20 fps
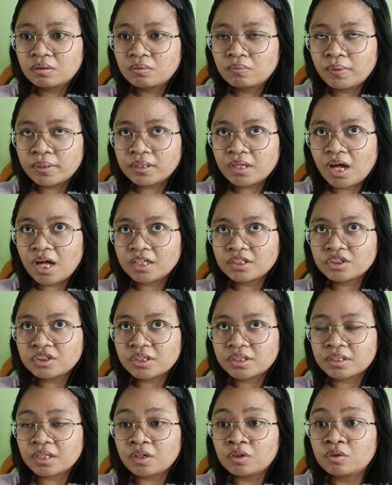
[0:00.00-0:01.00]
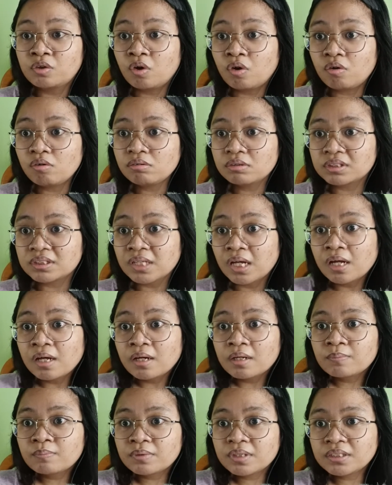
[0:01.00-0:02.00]
Wait, a hat trick. The goals.
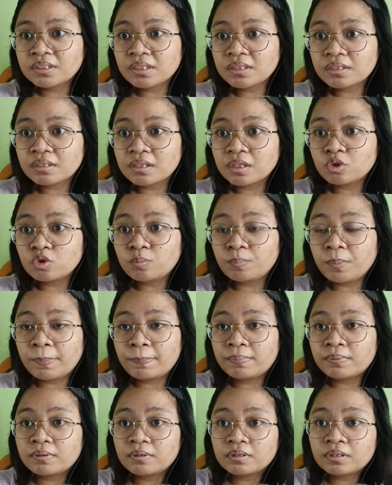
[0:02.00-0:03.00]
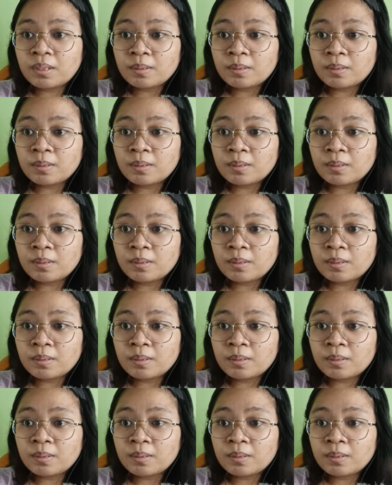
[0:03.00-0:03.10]
Isn't the 2 people.